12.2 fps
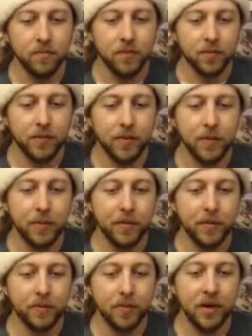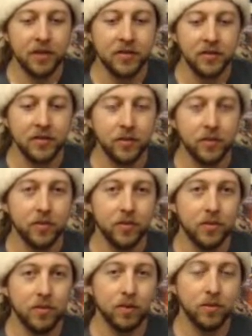maybe they built it in the planet so
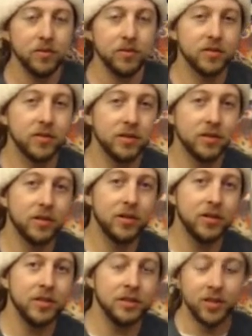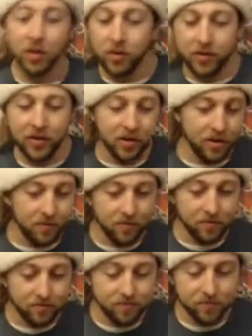the rebels couldn't just go in there,
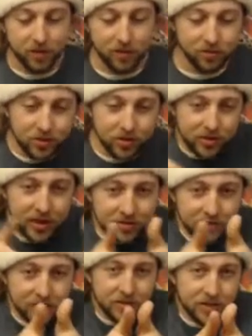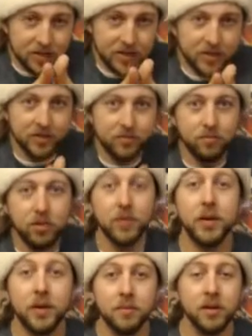you know, shoot down this little trench and blow
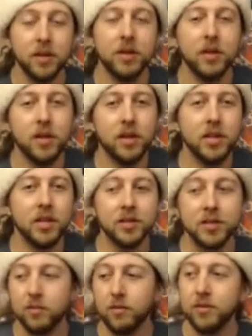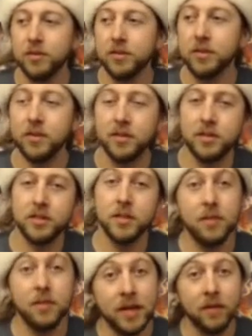it up. You know, it's like, well, it's a
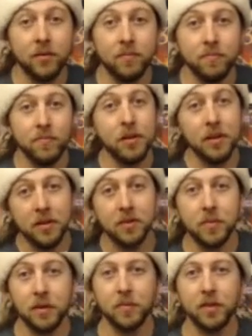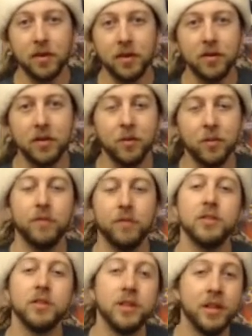planet with billions of people on it or whatever,
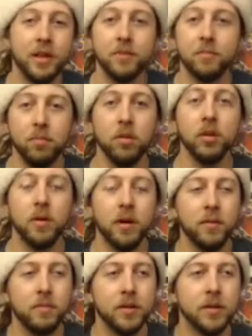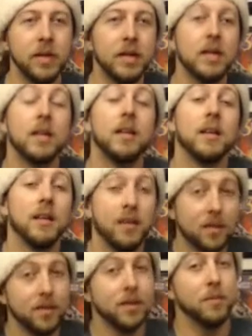so you can't blow it up, but
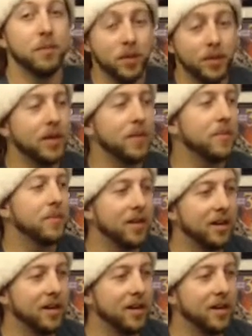they blew it up.